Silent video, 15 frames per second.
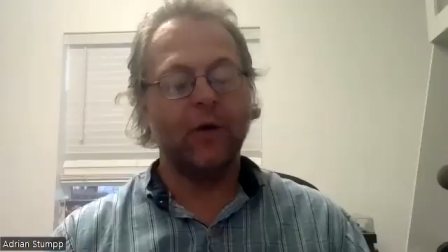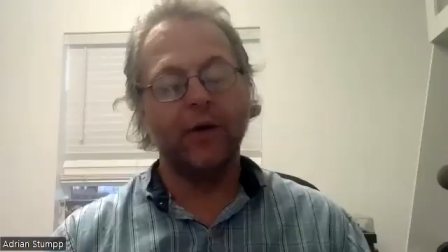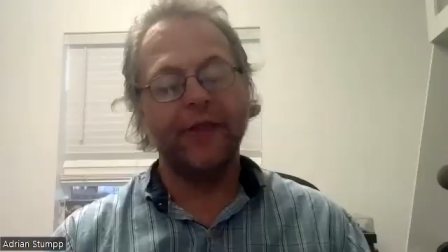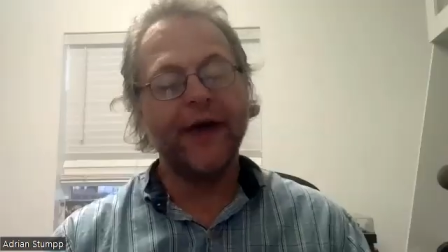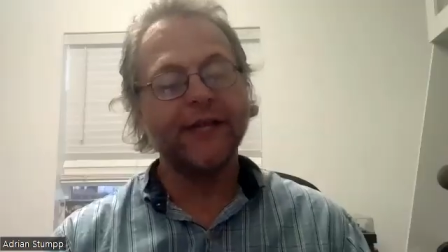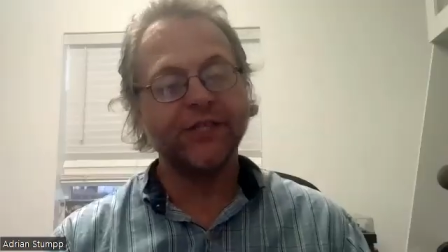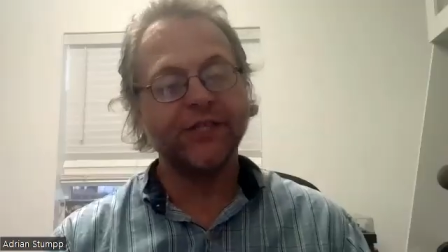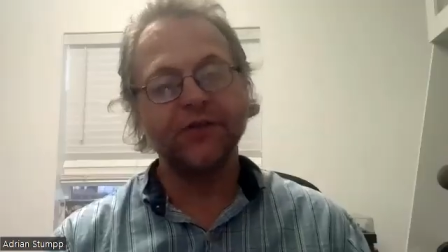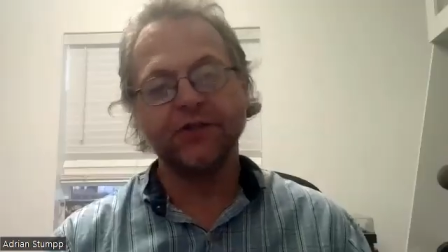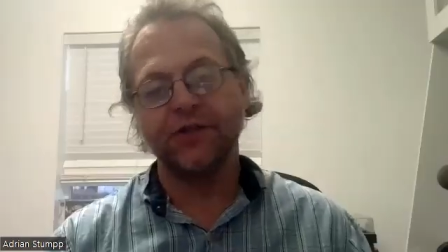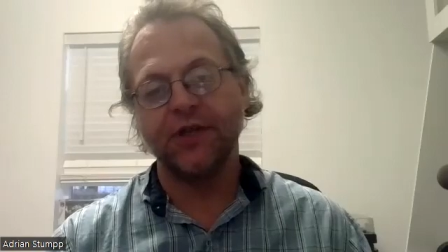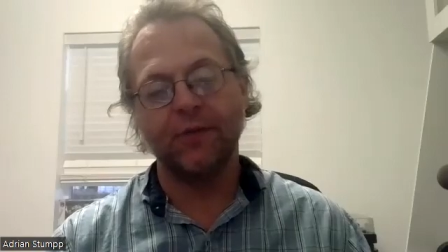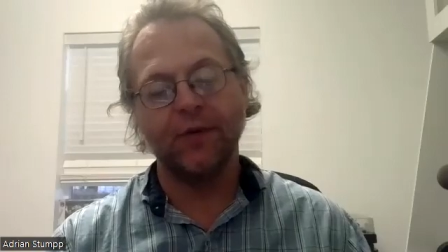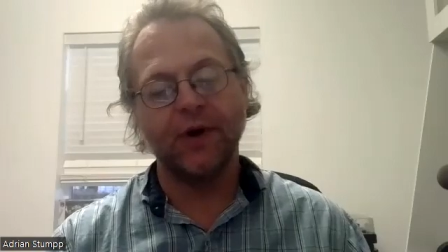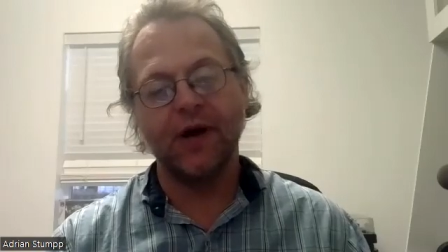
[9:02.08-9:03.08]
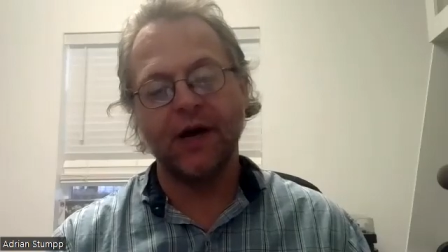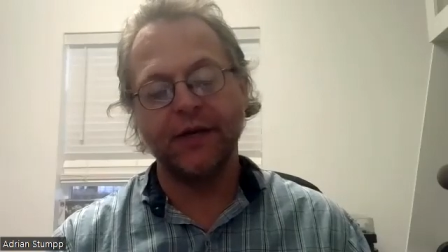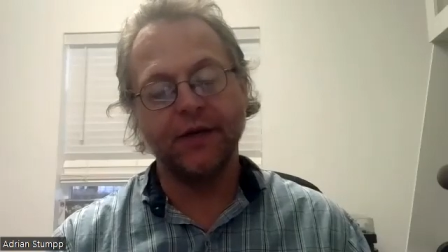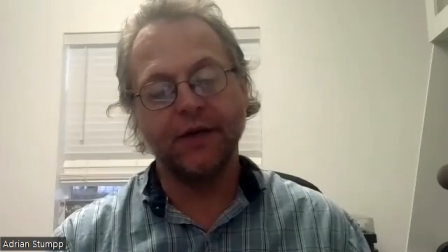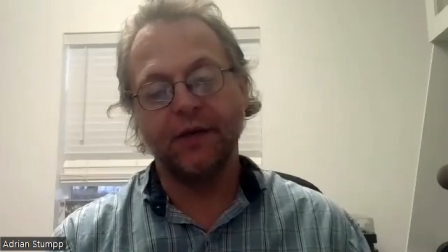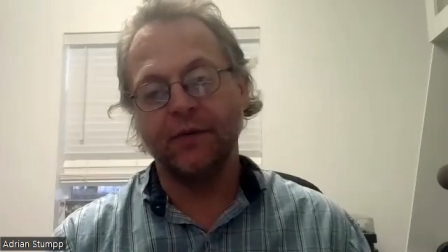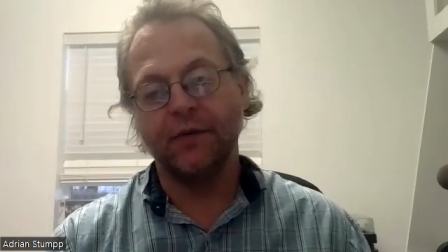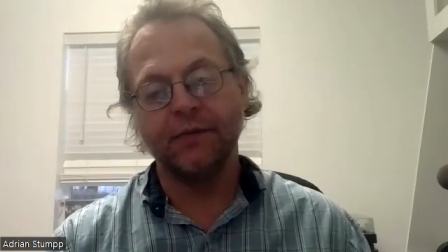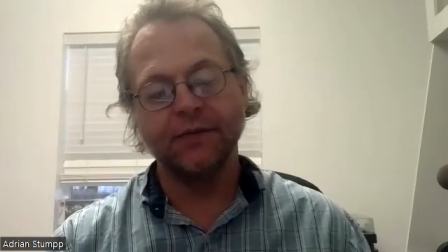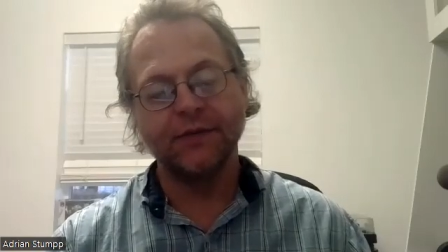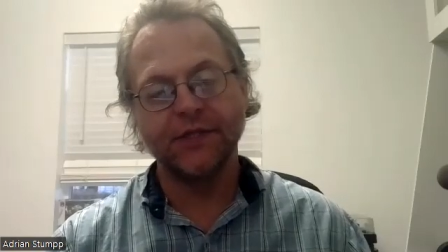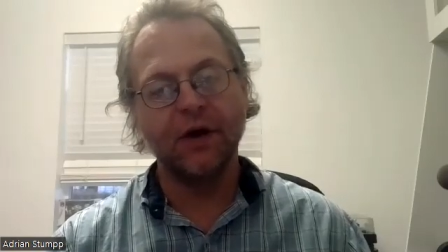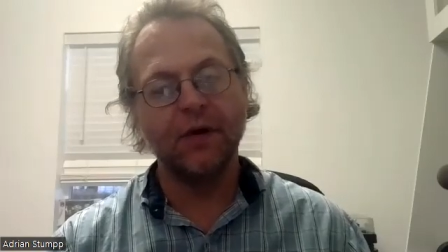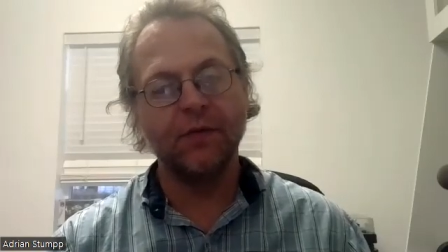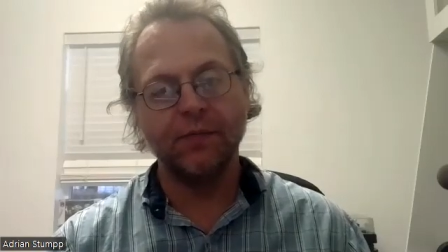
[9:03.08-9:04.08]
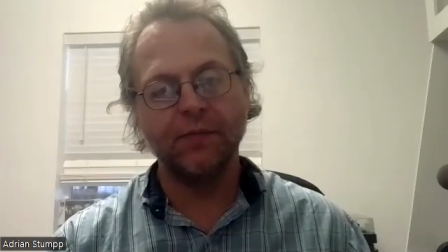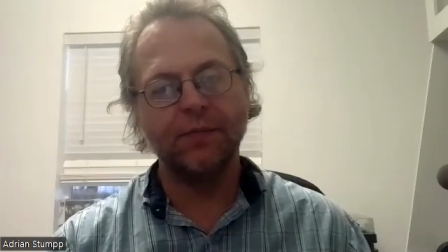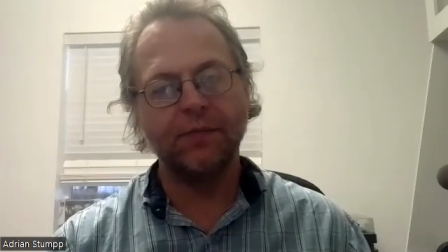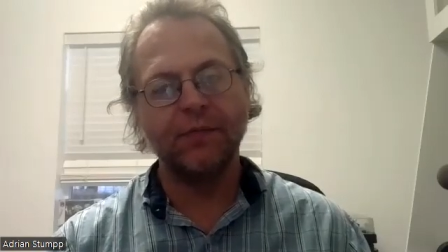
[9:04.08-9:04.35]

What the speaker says: well, that's usually what I do. So